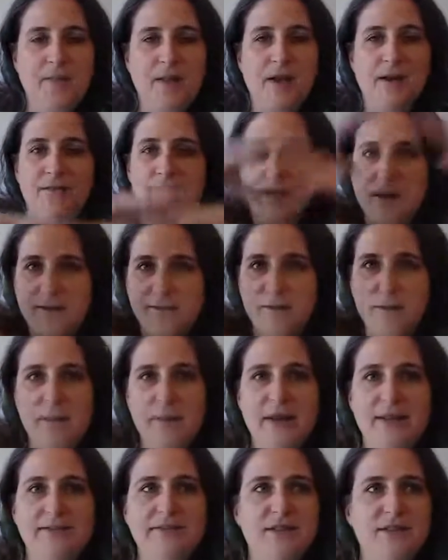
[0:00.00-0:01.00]
of love and
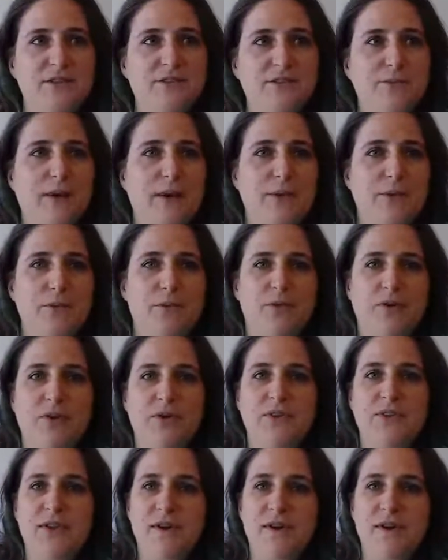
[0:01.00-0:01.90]
blessings around the world.